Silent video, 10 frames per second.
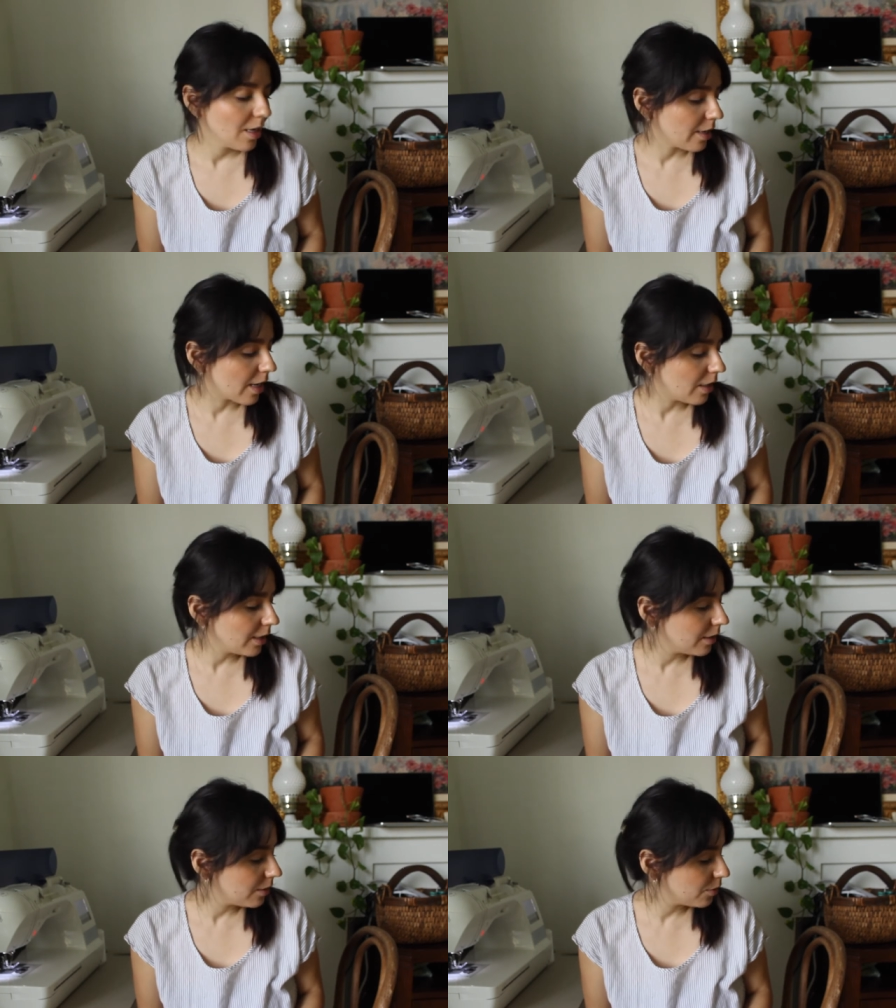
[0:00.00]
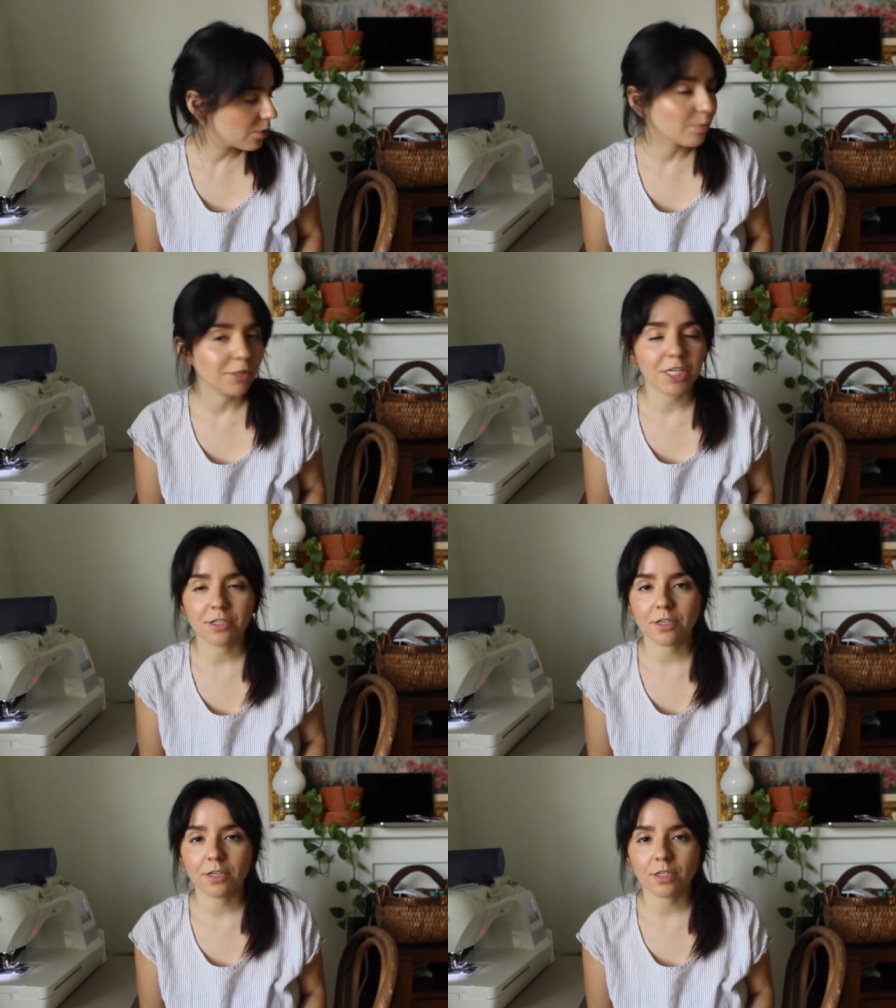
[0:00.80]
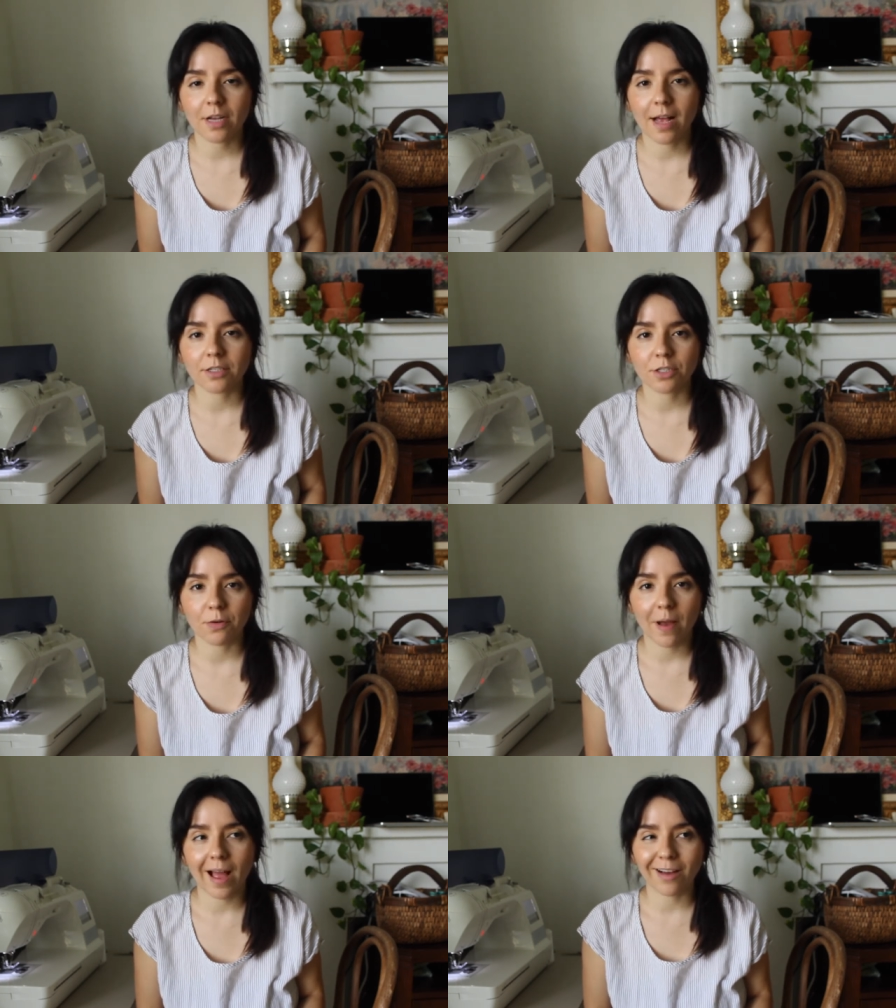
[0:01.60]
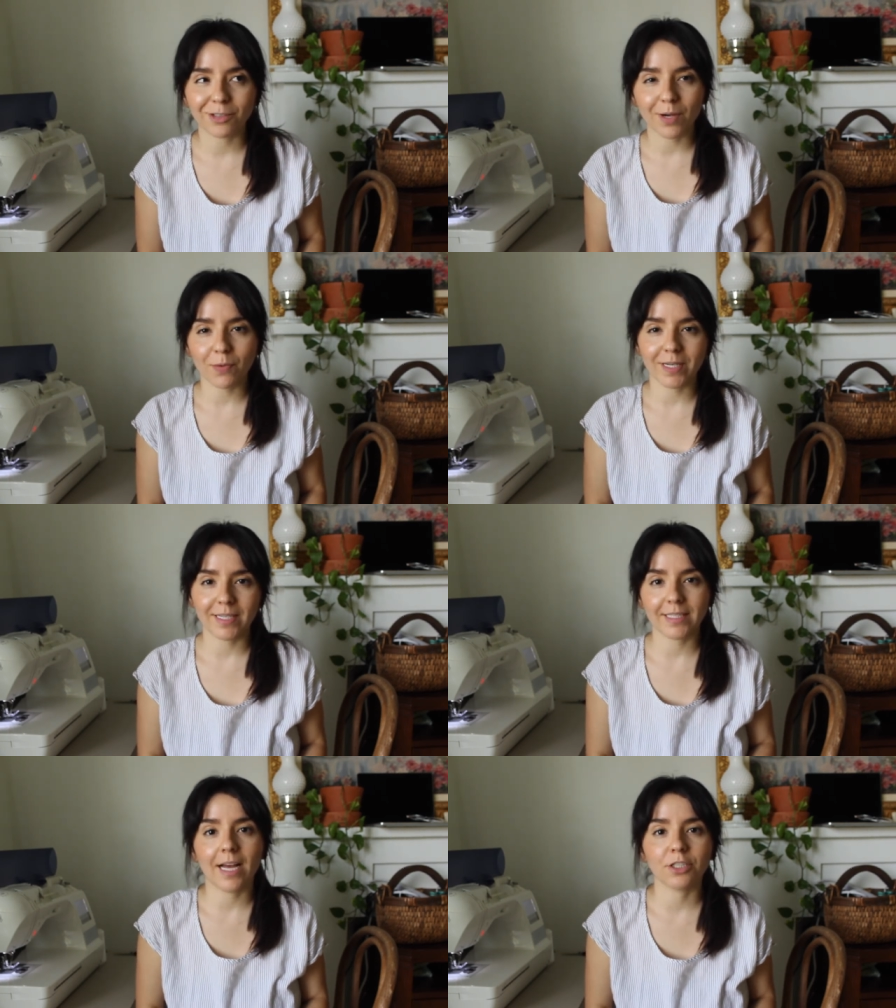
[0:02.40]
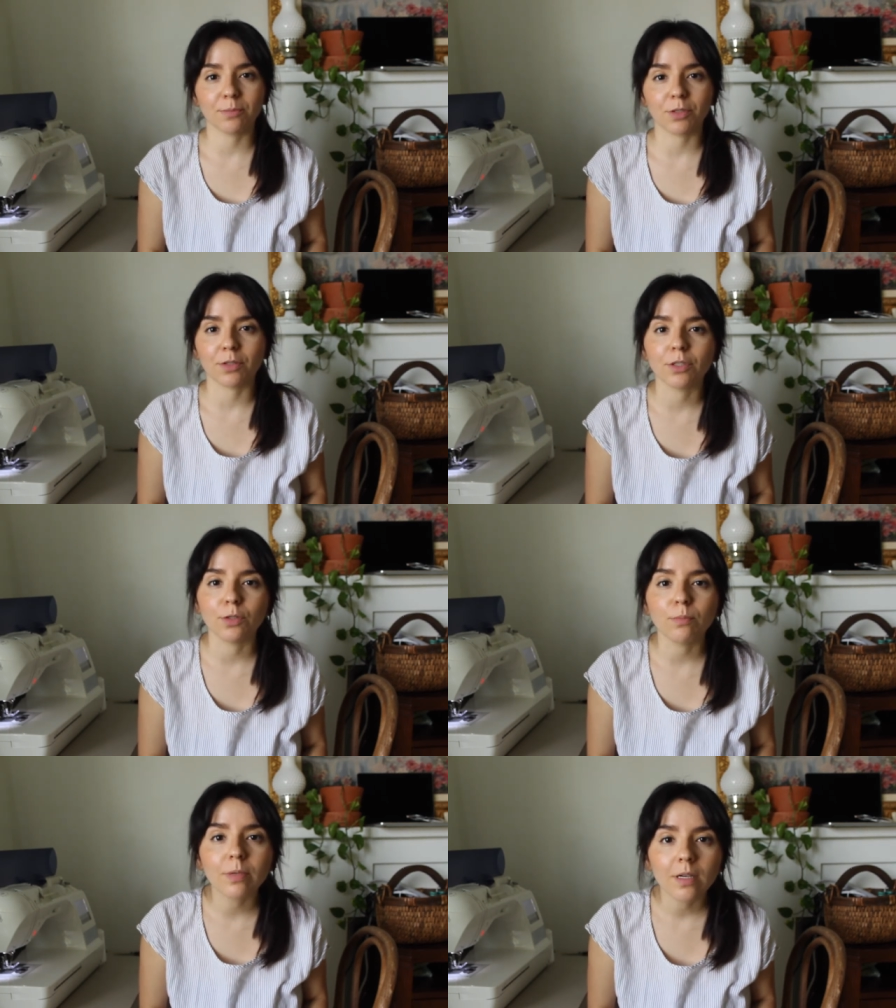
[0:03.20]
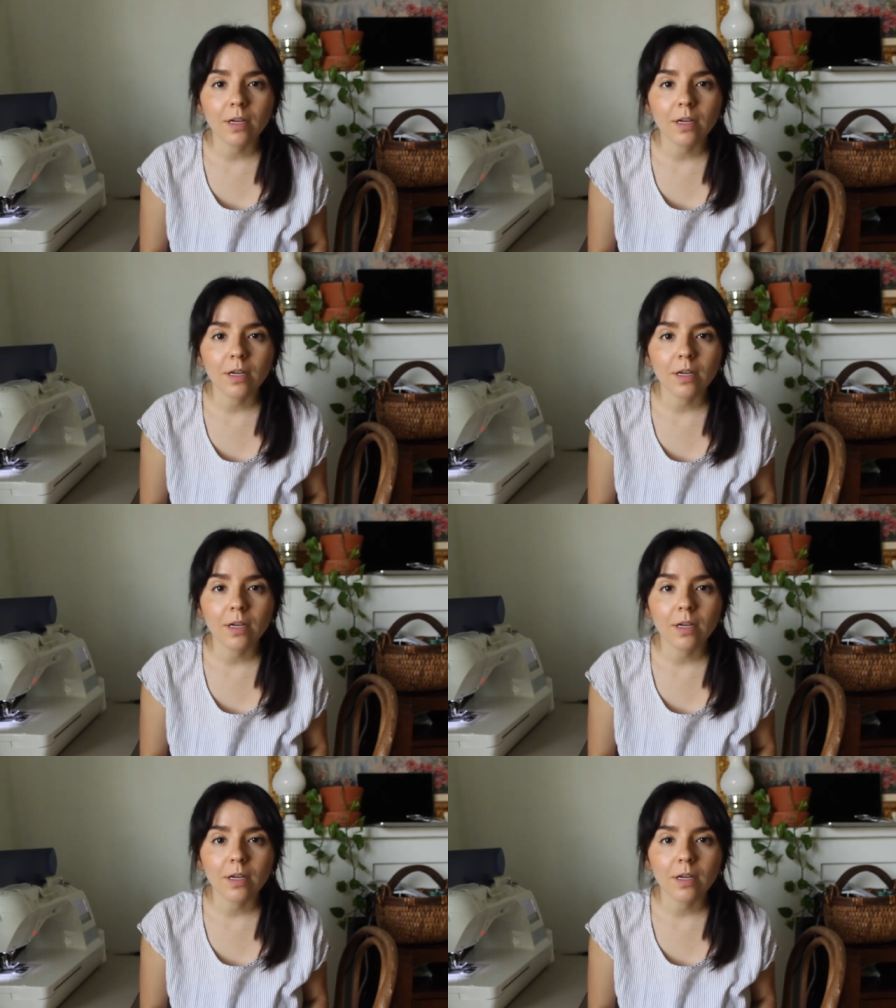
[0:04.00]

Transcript: Now I need to do some research as to how do I want to attach them to the hoop.